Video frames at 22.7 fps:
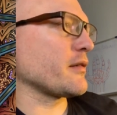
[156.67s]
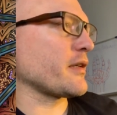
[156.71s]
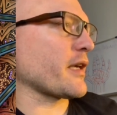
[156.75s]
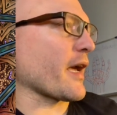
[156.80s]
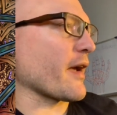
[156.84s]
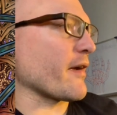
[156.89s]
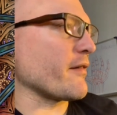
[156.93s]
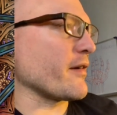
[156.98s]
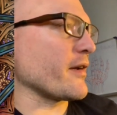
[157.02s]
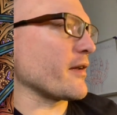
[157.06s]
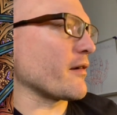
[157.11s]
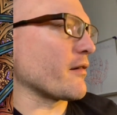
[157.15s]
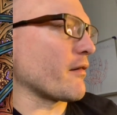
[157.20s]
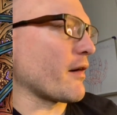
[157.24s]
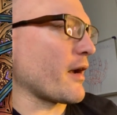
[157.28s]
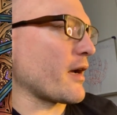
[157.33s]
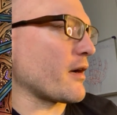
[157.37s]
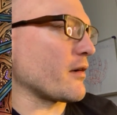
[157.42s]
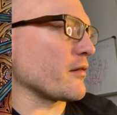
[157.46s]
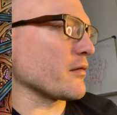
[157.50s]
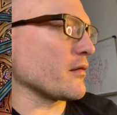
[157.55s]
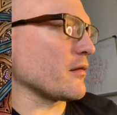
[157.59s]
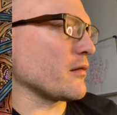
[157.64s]
carried
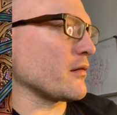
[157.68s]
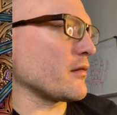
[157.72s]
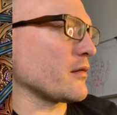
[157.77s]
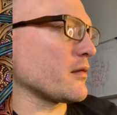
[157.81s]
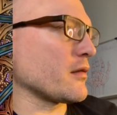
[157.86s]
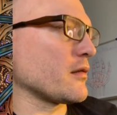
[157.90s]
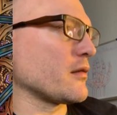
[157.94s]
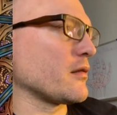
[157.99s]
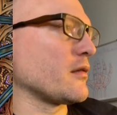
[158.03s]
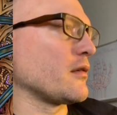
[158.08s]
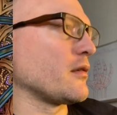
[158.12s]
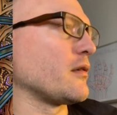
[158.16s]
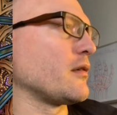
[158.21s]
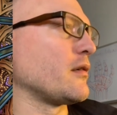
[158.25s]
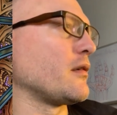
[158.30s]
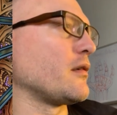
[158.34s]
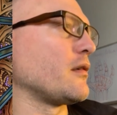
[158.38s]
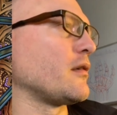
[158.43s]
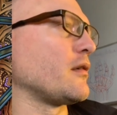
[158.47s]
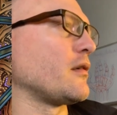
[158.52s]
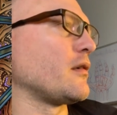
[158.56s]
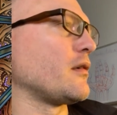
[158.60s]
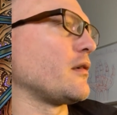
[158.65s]
around
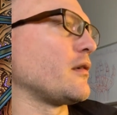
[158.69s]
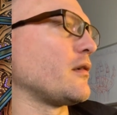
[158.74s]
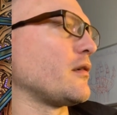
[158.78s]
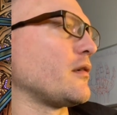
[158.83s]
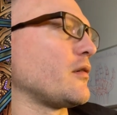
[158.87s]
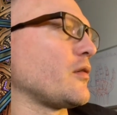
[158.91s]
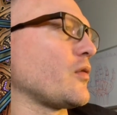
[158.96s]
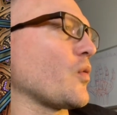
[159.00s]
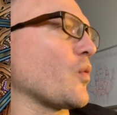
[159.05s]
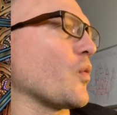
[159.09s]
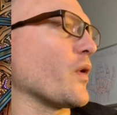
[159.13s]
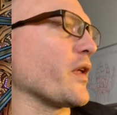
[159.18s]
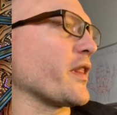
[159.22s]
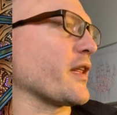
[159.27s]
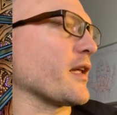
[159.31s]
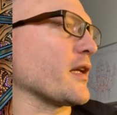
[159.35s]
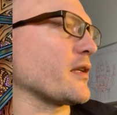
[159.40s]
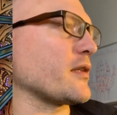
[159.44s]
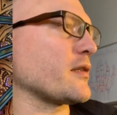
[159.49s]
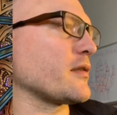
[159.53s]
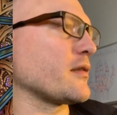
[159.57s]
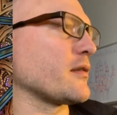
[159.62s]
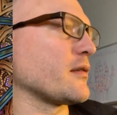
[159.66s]
with
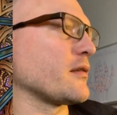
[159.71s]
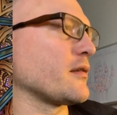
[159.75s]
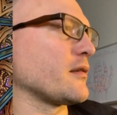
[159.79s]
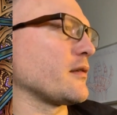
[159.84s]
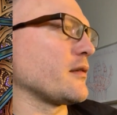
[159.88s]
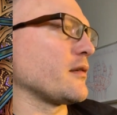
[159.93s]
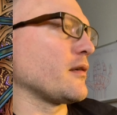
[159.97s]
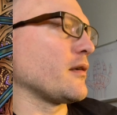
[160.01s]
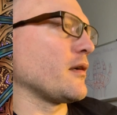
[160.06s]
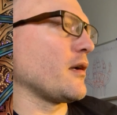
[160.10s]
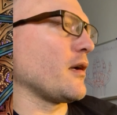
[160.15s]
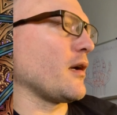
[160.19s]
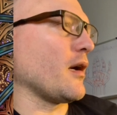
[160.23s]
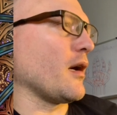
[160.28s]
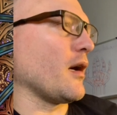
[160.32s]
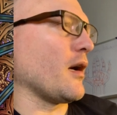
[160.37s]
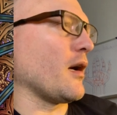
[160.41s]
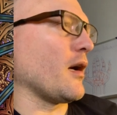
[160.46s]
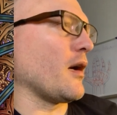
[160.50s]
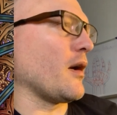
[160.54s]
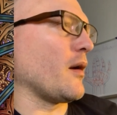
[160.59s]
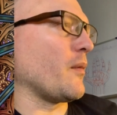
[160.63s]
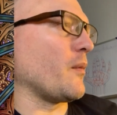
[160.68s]
it.
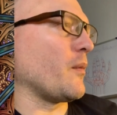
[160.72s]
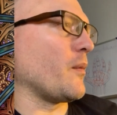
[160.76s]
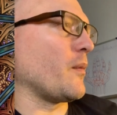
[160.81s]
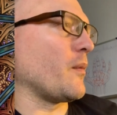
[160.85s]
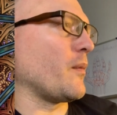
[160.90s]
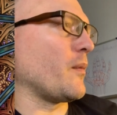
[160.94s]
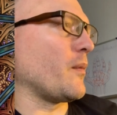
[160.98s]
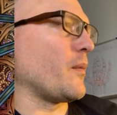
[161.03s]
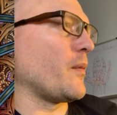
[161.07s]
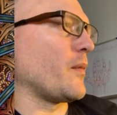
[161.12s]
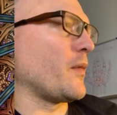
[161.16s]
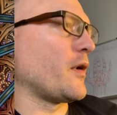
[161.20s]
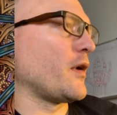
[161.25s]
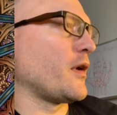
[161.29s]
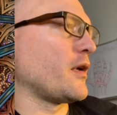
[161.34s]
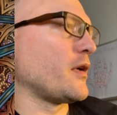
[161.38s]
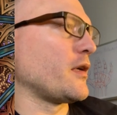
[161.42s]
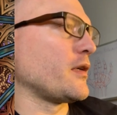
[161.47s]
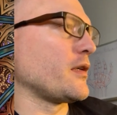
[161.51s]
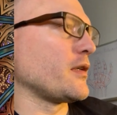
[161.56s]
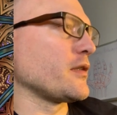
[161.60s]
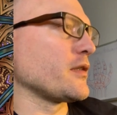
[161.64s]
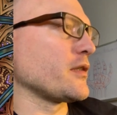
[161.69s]

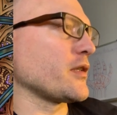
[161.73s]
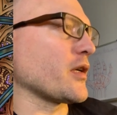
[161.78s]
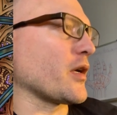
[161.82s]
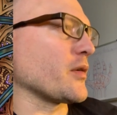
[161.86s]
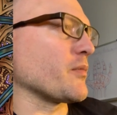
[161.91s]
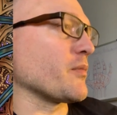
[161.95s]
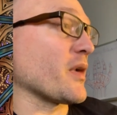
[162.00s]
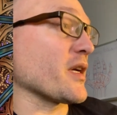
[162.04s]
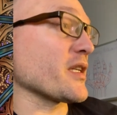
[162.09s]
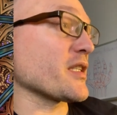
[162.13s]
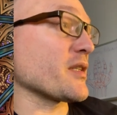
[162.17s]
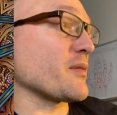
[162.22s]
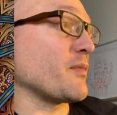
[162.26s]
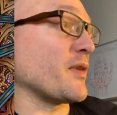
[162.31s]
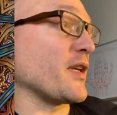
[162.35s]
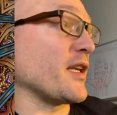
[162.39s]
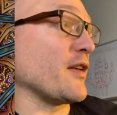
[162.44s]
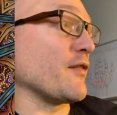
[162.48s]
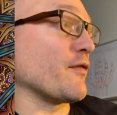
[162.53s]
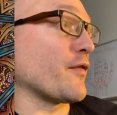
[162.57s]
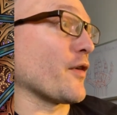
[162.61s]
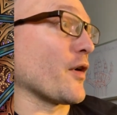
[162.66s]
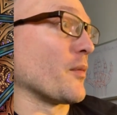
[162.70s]
So it must
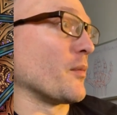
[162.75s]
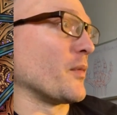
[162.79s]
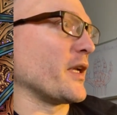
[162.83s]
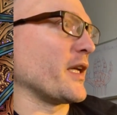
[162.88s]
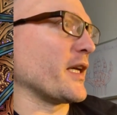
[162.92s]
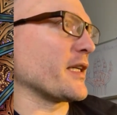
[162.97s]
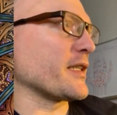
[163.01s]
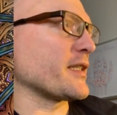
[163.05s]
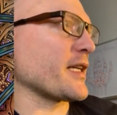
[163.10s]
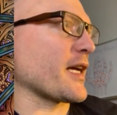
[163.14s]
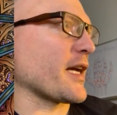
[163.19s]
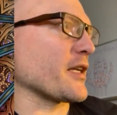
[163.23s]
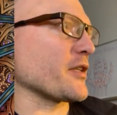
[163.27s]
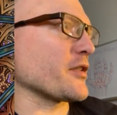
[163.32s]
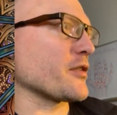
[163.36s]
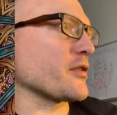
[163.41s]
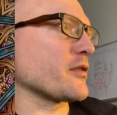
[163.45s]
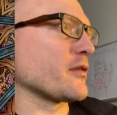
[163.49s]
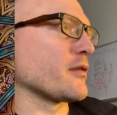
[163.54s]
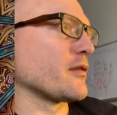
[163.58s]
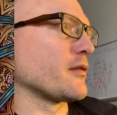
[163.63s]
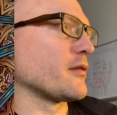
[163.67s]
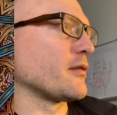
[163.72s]
be firmly
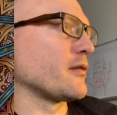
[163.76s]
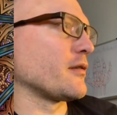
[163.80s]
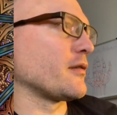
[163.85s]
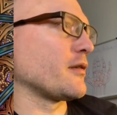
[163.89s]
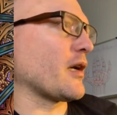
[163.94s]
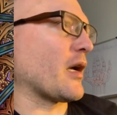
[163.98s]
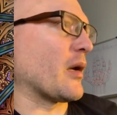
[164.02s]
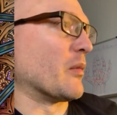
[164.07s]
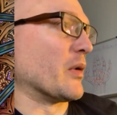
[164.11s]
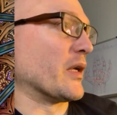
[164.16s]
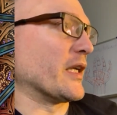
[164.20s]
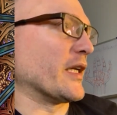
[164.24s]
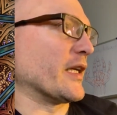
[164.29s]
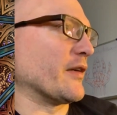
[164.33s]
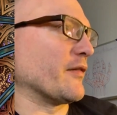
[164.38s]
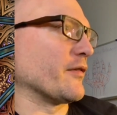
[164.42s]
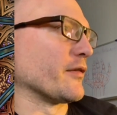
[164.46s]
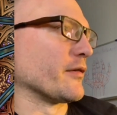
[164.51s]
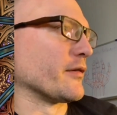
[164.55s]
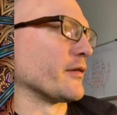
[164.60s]
attached, I believe.